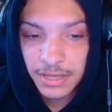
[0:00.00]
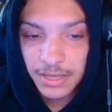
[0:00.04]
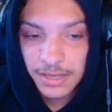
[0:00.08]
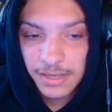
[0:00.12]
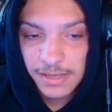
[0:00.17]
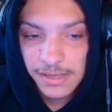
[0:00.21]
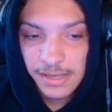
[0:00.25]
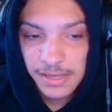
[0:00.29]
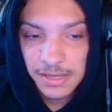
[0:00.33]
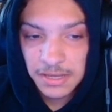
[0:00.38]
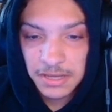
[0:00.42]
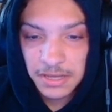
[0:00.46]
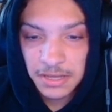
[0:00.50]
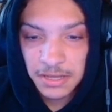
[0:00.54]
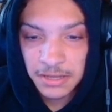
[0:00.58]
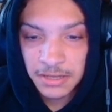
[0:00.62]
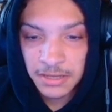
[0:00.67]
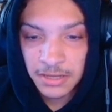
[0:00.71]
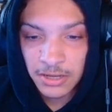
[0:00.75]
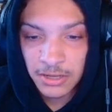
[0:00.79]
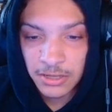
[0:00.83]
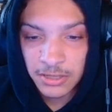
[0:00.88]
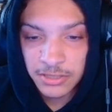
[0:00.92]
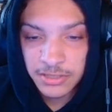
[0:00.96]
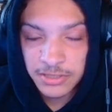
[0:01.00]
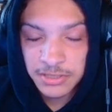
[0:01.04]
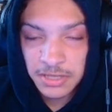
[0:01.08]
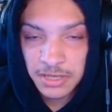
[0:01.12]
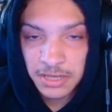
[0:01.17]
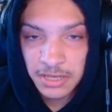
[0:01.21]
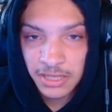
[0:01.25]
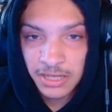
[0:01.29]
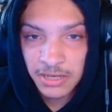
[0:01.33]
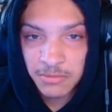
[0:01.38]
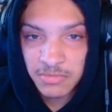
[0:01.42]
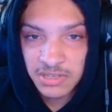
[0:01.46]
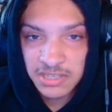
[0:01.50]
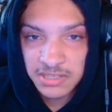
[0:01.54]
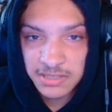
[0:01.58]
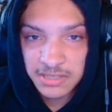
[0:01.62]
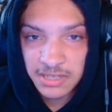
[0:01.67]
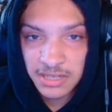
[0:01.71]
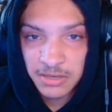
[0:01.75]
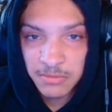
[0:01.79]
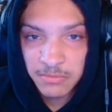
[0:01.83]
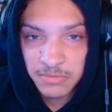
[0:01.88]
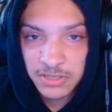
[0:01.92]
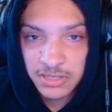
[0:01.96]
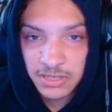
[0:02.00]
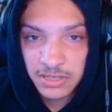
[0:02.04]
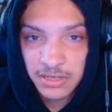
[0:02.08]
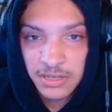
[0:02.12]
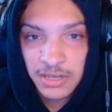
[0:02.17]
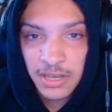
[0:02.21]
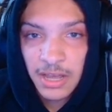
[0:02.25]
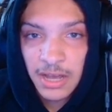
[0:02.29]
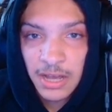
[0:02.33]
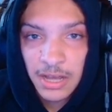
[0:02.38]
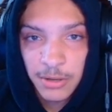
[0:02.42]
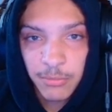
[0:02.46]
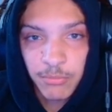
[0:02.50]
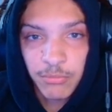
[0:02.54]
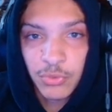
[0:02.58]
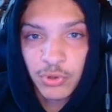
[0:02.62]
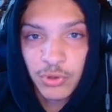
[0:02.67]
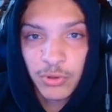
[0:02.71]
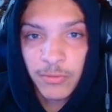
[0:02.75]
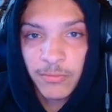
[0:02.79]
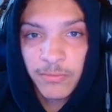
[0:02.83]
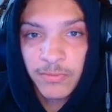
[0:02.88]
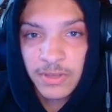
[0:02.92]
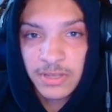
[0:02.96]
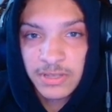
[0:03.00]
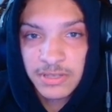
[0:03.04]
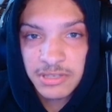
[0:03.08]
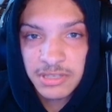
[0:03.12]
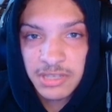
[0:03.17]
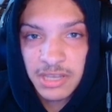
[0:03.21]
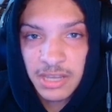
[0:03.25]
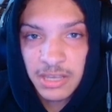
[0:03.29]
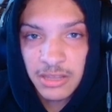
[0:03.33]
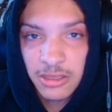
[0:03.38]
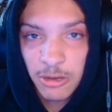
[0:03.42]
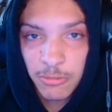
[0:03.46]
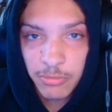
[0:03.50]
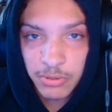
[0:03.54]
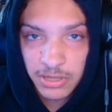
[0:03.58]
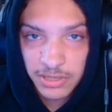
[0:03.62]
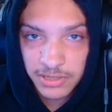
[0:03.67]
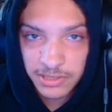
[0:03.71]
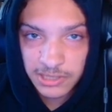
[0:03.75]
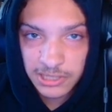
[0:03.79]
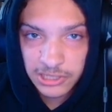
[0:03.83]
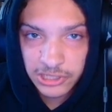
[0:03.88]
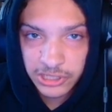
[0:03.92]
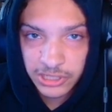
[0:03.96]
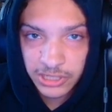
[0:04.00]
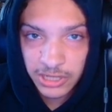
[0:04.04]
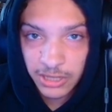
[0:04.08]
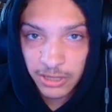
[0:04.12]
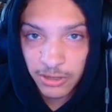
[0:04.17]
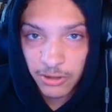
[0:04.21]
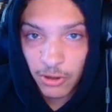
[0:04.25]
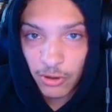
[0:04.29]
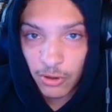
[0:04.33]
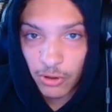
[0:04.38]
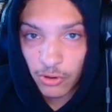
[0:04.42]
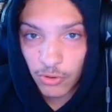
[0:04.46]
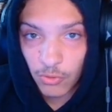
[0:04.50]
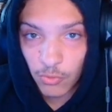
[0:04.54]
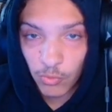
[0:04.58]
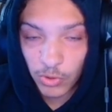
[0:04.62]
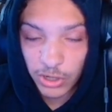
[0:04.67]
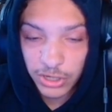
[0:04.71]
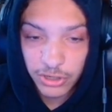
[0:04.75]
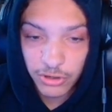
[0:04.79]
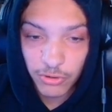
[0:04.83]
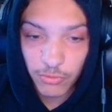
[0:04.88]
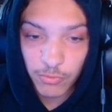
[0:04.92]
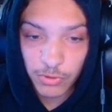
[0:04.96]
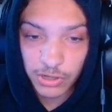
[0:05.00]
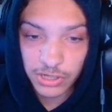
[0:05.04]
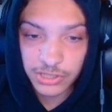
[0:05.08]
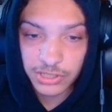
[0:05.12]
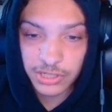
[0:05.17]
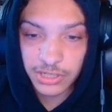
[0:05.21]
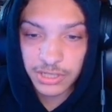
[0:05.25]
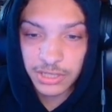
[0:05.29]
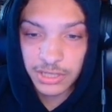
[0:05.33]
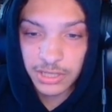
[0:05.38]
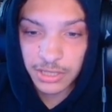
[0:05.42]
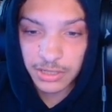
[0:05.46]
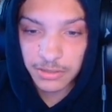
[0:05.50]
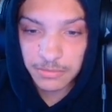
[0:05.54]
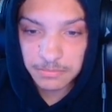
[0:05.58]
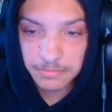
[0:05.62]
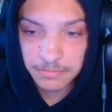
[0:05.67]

it can cause the enemy team to not move and stay in their positioning when you're rushing in.